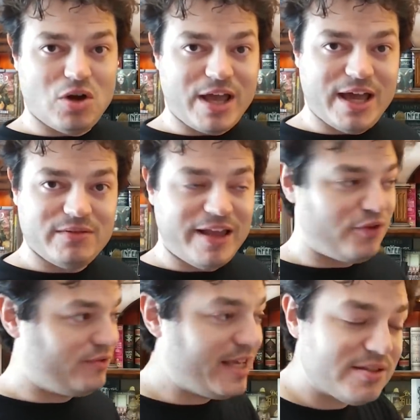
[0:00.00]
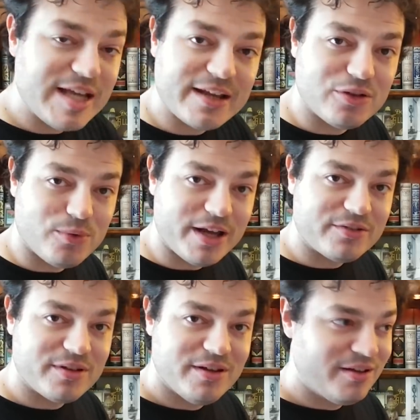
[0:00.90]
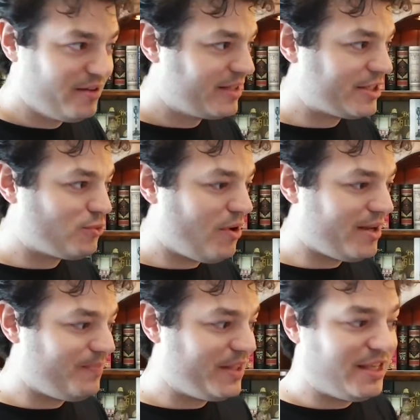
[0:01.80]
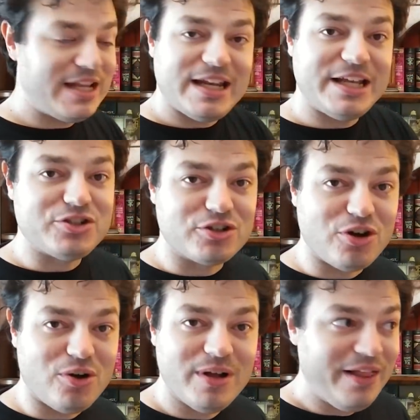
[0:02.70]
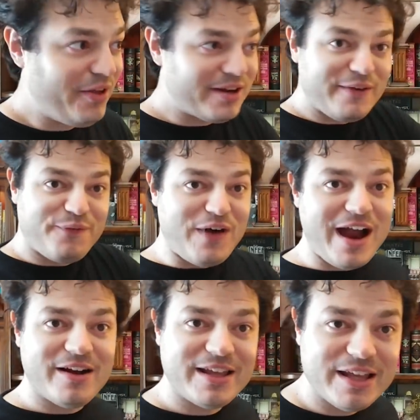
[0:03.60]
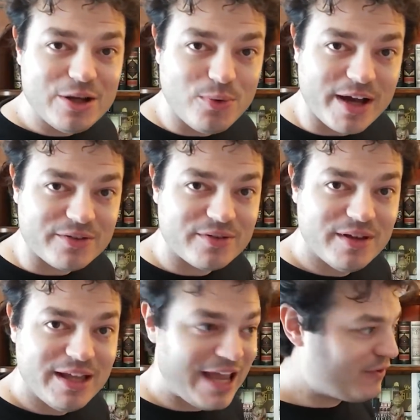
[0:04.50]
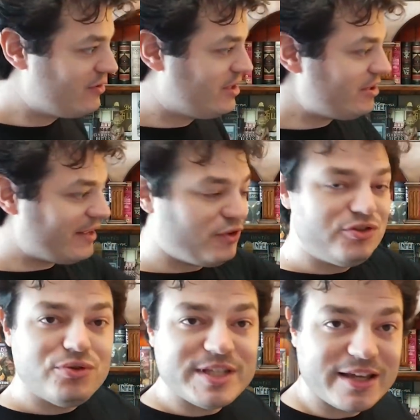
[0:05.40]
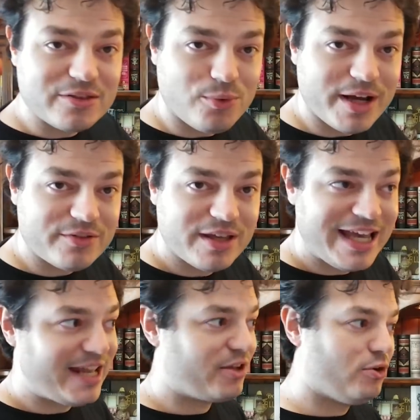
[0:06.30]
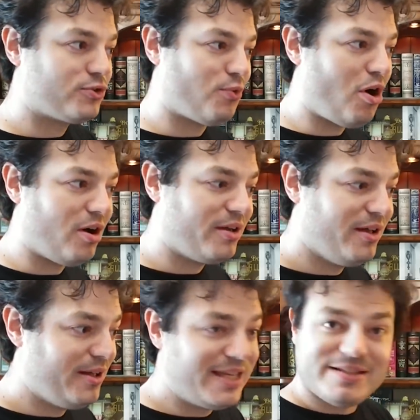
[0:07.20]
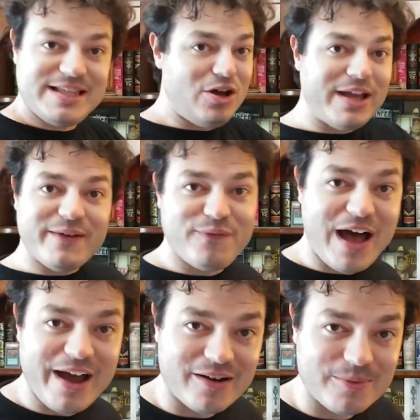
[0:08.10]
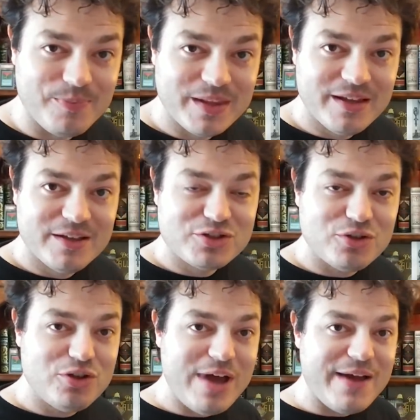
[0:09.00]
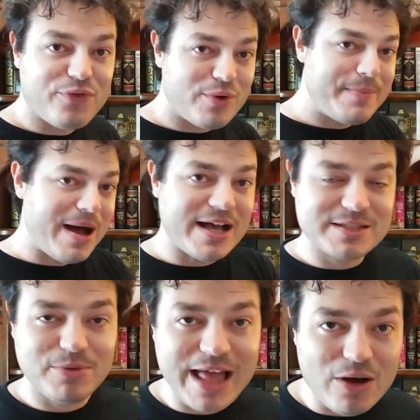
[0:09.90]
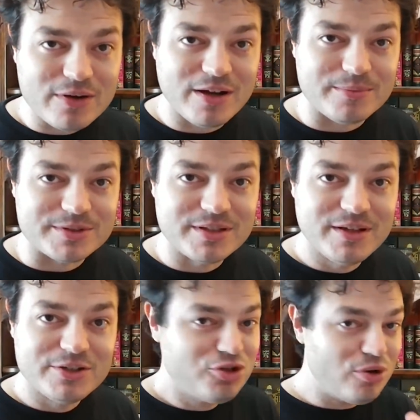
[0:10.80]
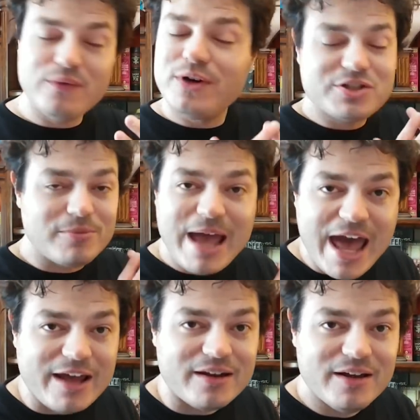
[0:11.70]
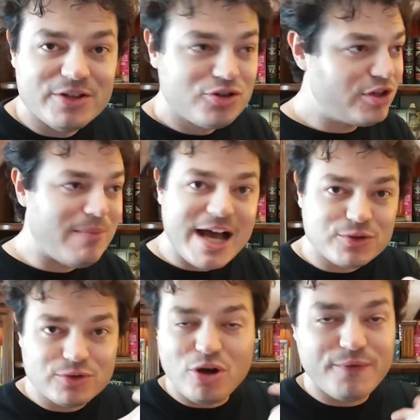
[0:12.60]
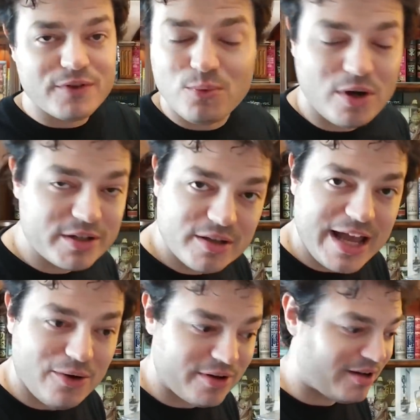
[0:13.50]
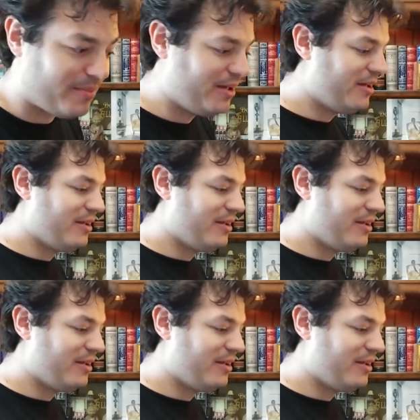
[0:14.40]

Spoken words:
Okay, if you didn't take the risk, guess what? You didn't hit your goal. They're going to fire you anyways. If you do take the risk and it goes wrong, you still get fired. So you have three possible outcomes, two of which are bad. So you might as well go for the one good outcome.